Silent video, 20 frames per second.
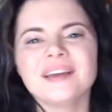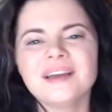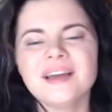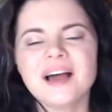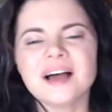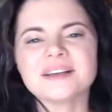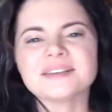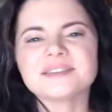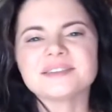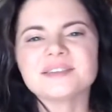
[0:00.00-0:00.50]

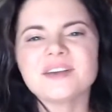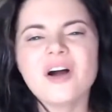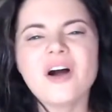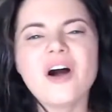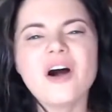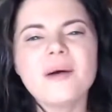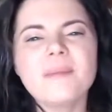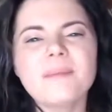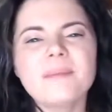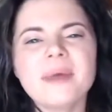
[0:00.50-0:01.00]
I saw
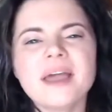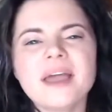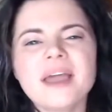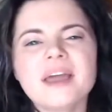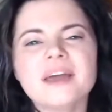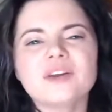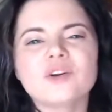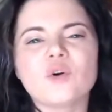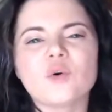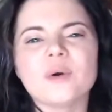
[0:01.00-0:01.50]
a
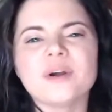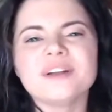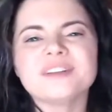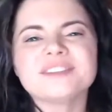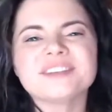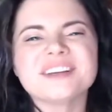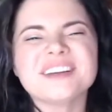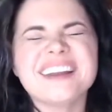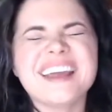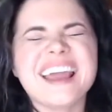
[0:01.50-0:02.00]
man quilt
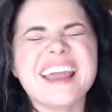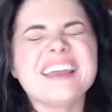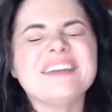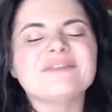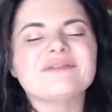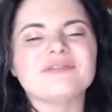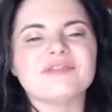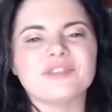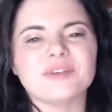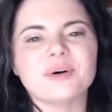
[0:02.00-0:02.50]
an
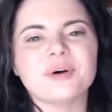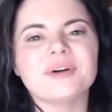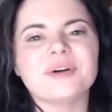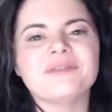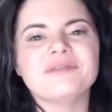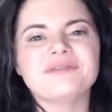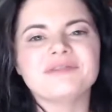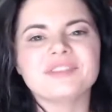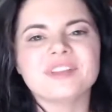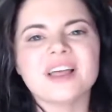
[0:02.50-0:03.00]
8-foot
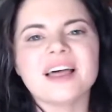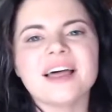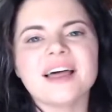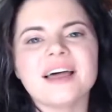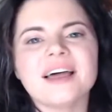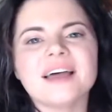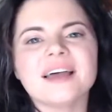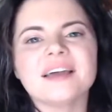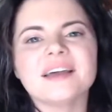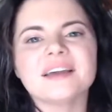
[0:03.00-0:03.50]

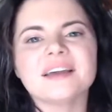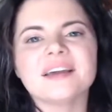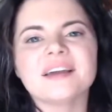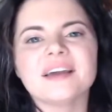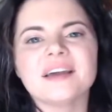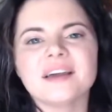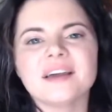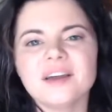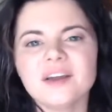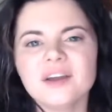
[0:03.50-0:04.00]
flag
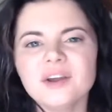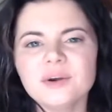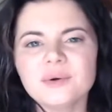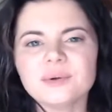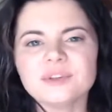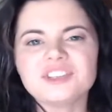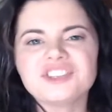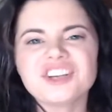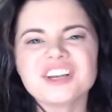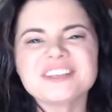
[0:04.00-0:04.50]

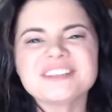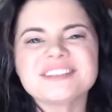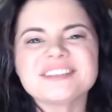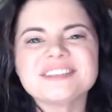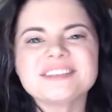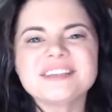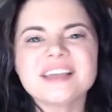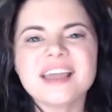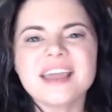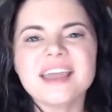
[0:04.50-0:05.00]
with just
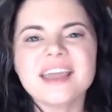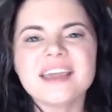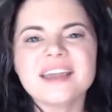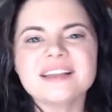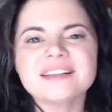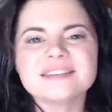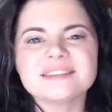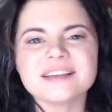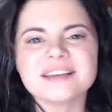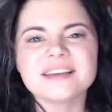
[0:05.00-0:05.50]
his
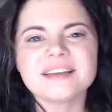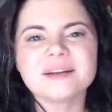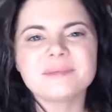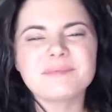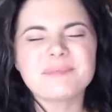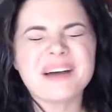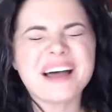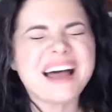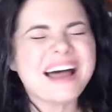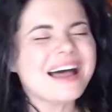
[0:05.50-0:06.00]
hands in a
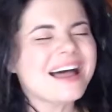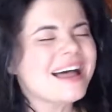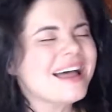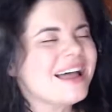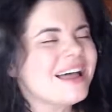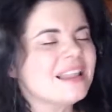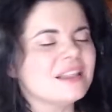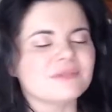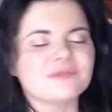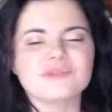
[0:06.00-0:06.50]

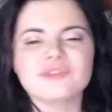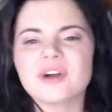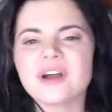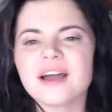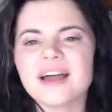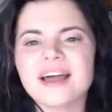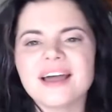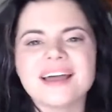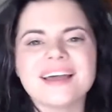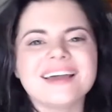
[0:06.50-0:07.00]
pile of
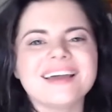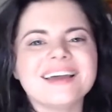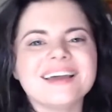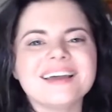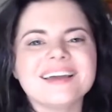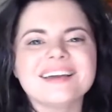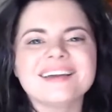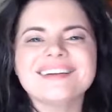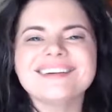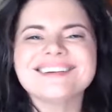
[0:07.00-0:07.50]
rags.